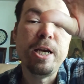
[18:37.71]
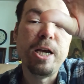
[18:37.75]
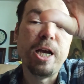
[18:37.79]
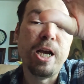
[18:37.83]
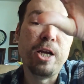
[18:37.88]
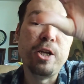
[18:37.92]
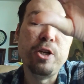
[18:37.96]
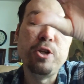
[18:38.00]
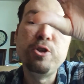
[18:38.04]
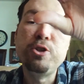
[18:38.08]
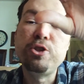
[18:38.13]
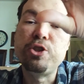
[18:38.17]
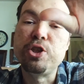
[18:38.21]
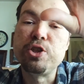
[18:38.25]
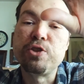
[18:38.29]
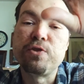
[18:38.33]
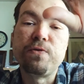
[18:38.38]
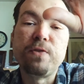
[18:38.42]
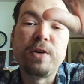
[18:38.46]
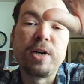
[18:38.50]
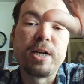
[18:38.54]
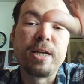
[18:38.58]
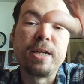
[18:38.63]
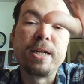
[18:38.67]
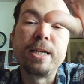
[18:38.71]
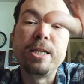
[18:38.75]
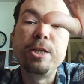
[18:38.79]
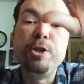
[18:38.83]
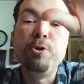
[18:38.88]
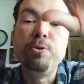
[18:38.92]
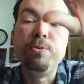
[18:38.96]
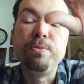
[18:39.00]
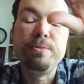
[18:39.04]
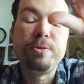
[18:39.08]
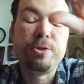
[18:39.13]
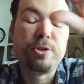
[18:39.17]
and you just
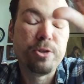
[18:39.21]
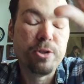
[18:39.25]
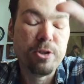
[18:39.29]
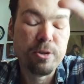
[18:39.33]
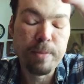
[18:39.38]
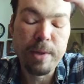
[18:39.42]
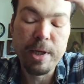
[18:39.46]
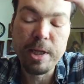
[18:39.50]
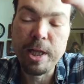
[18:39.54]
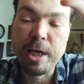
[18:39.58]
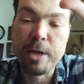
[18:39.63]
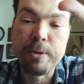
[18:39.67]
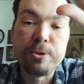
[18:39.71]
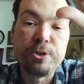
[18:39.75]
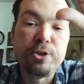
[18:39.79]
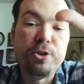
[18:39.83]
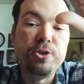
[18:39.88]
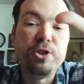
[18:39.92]
excuse my language,